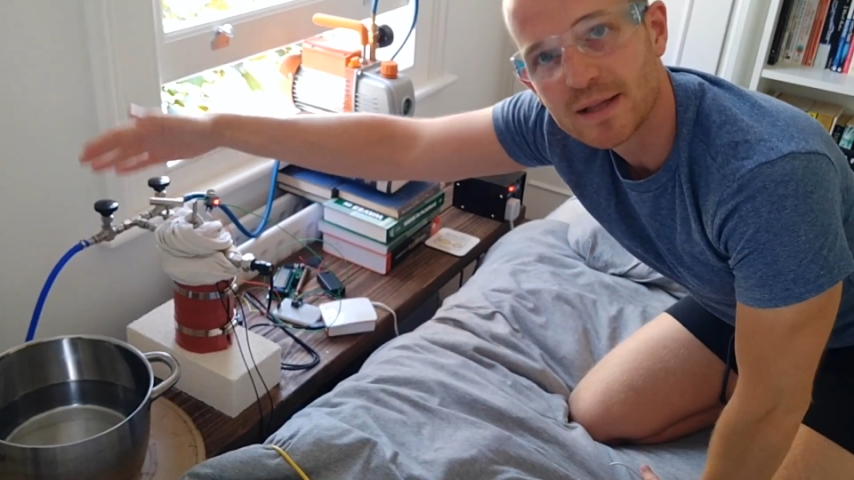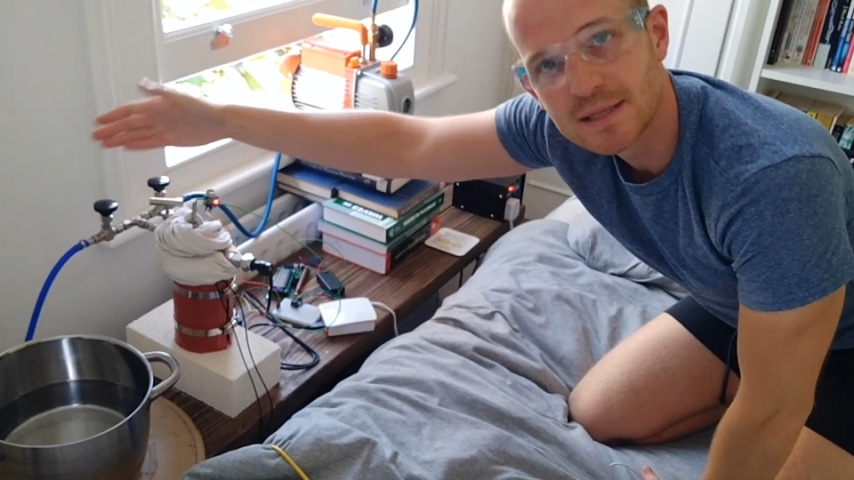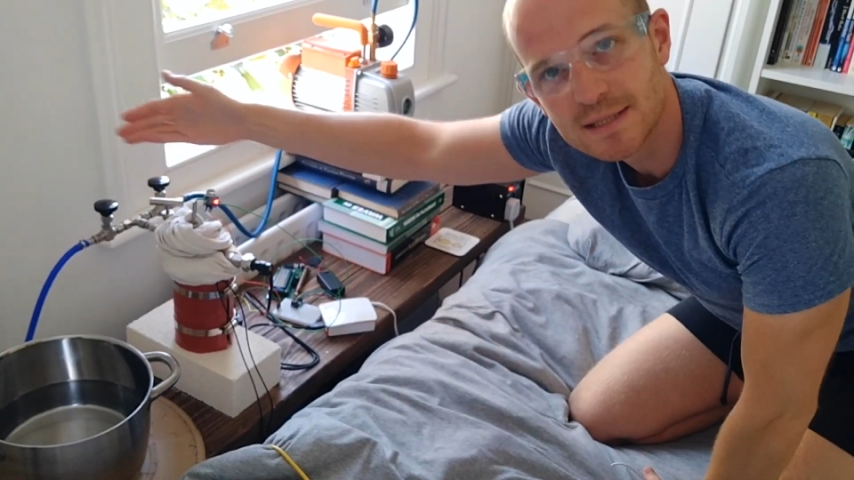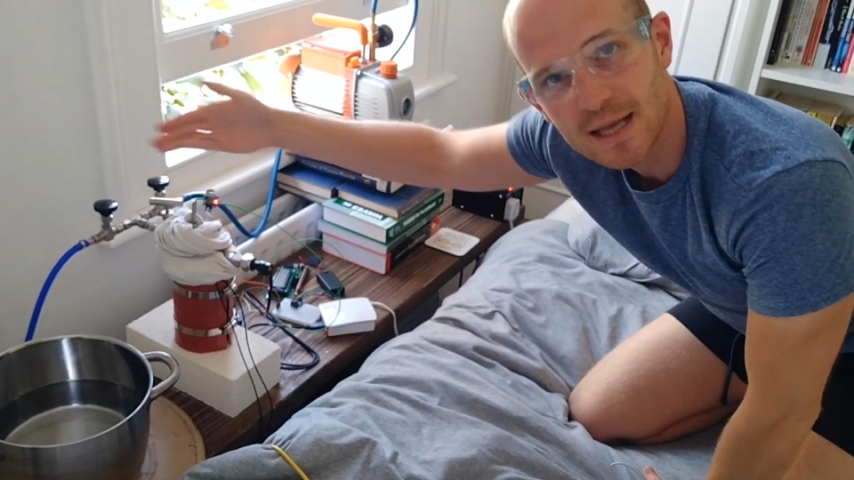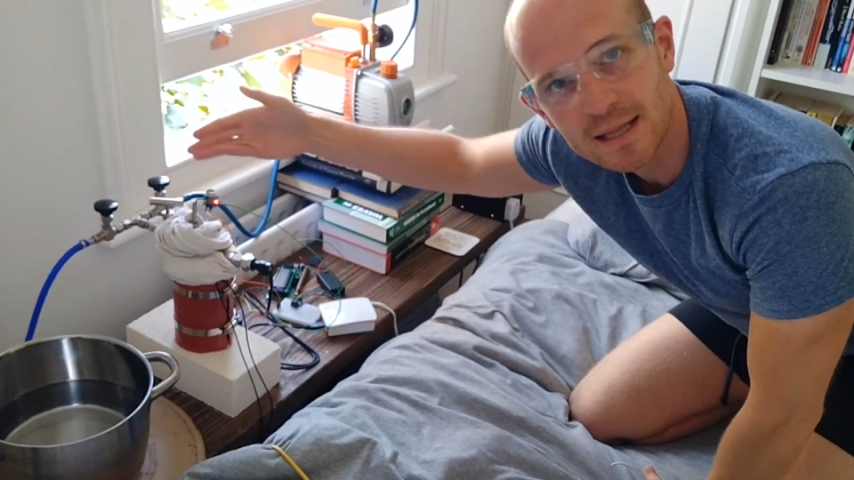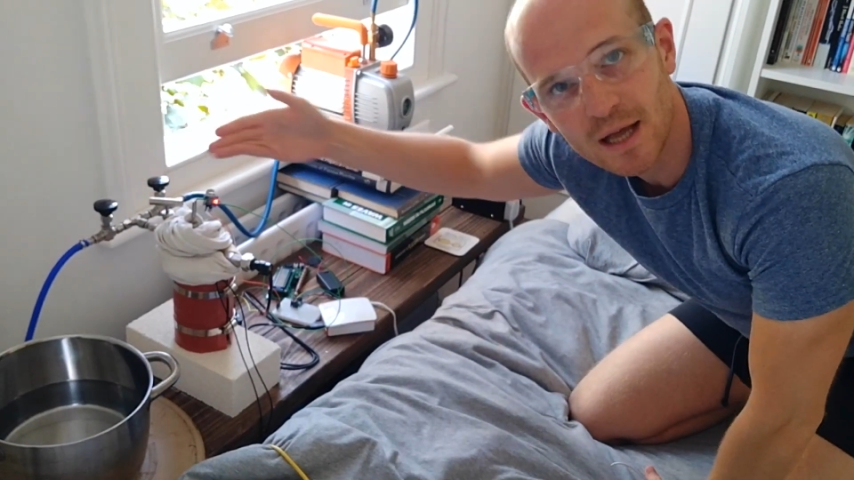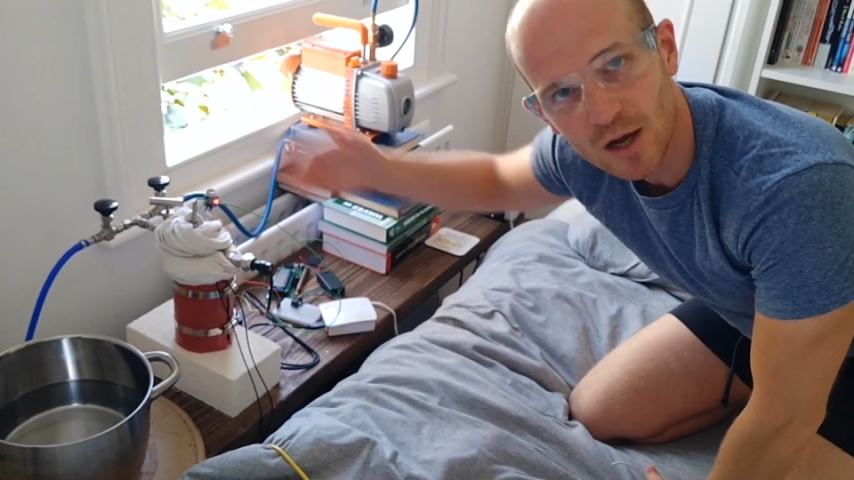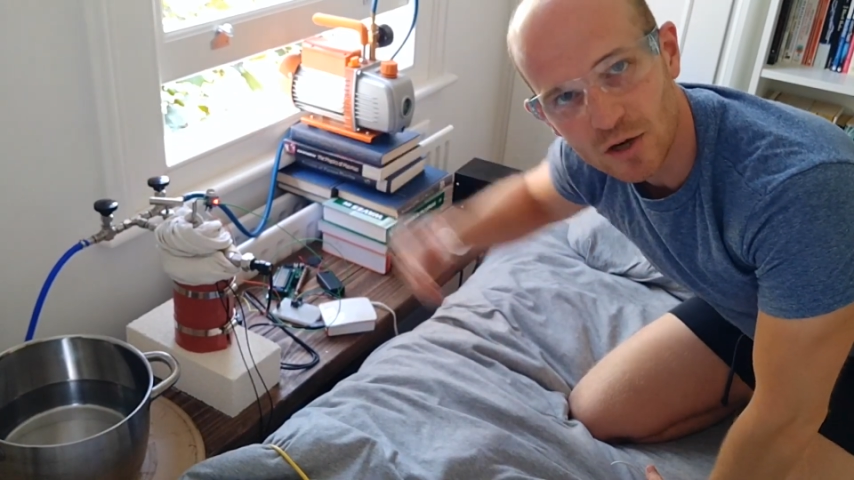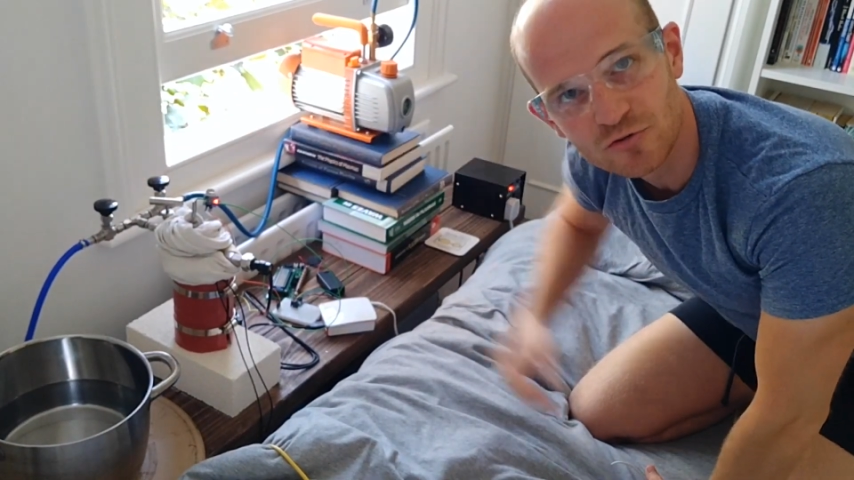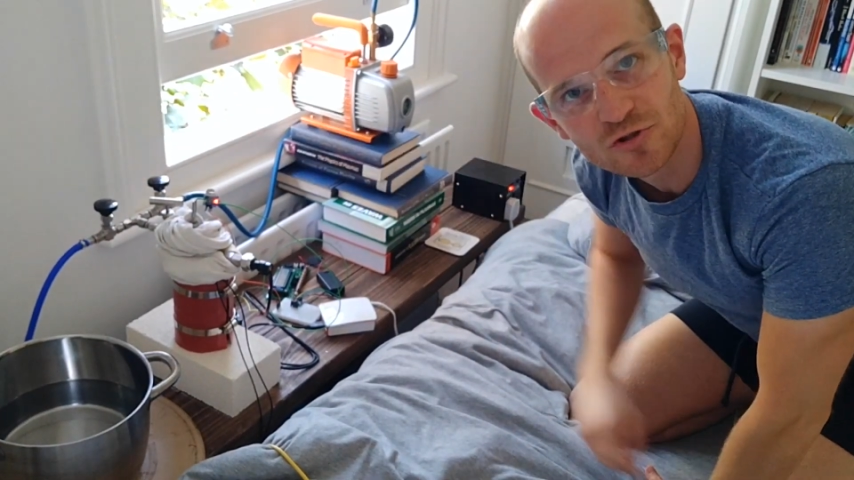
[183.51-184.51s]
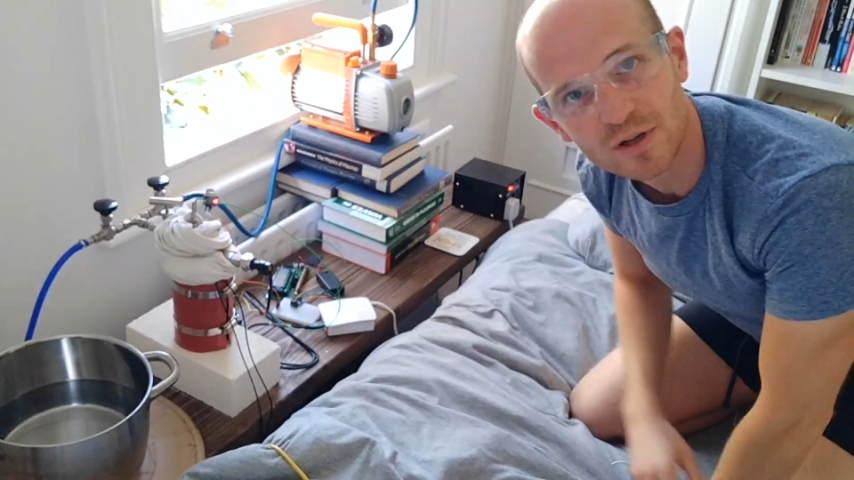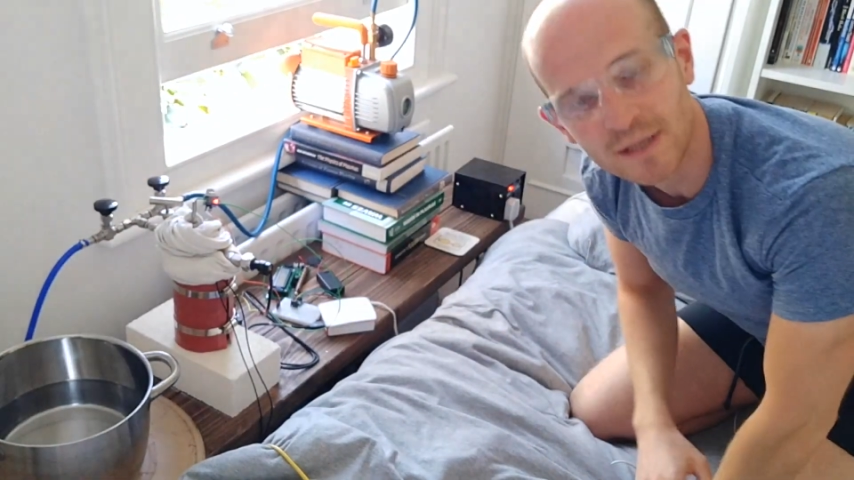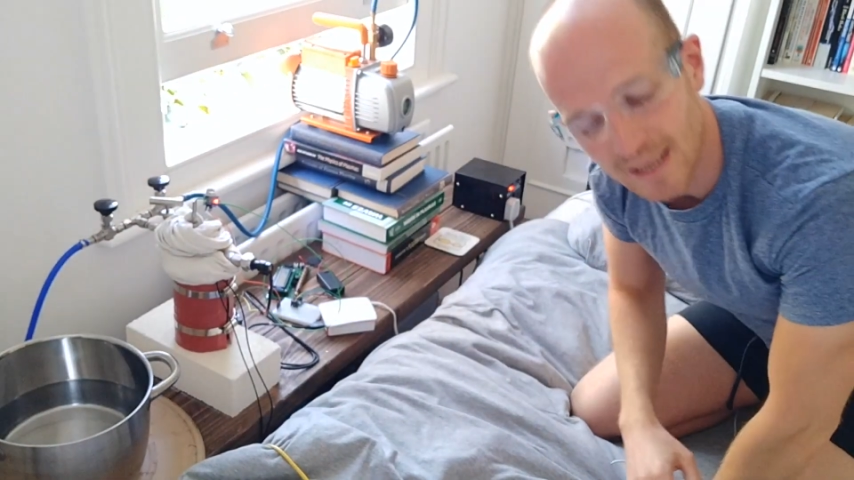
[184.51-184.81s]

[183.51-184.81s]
and send the hydrogen